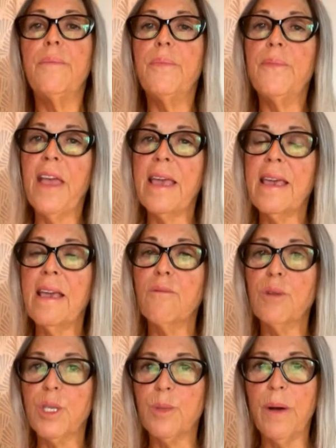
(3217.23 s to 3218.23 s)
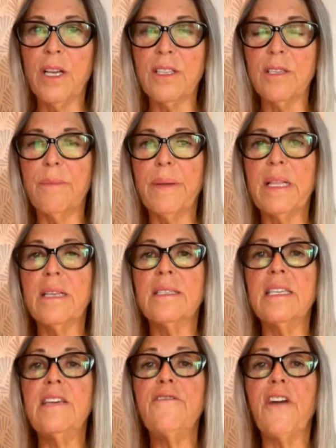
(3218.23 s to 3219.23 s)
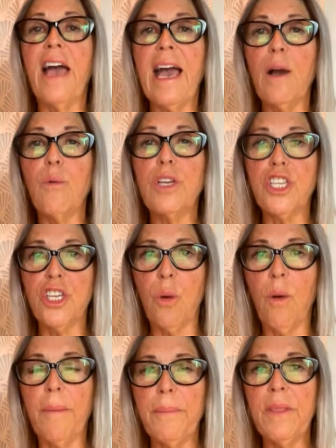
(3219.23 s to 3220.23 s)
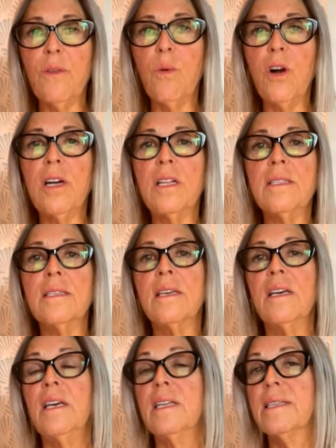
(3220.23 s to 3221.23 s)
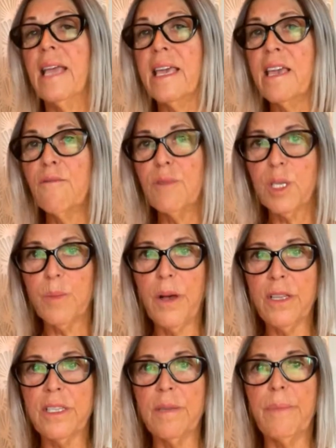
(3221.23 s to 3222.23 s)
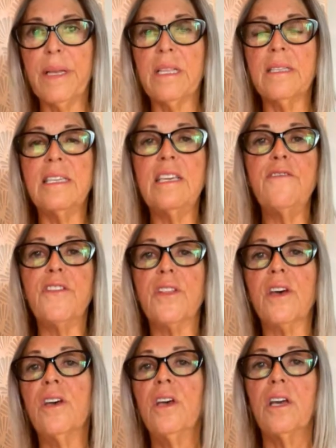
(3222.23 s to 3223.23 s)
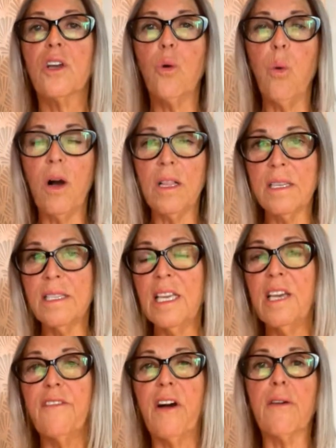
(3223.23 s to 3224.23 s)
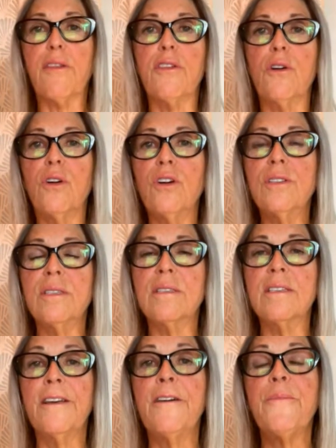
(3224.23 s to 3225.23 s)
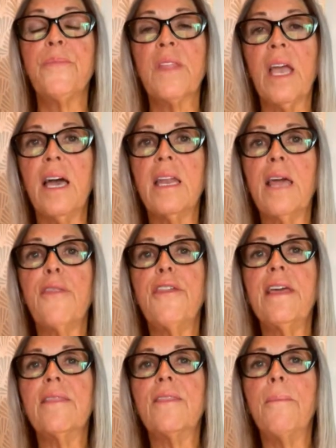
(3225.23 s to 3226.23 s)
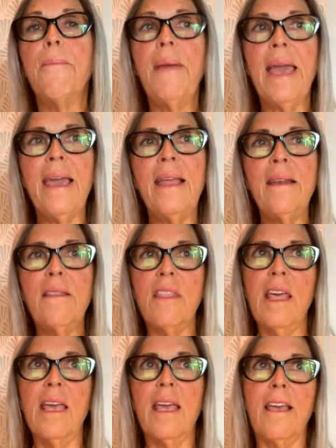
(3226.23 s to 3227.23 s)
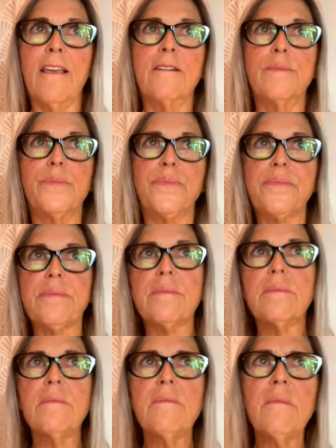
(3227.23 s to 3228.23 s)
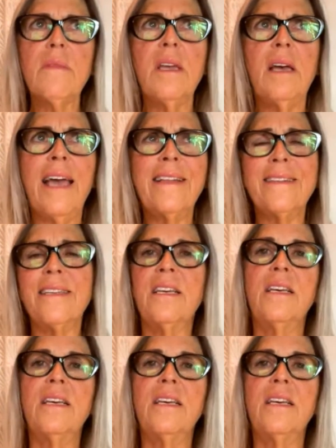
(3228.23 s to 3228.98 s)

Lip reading: taking responsibility for how we show up in the world, taking responsibility for the quality of our thoughts. And I think the main thing, and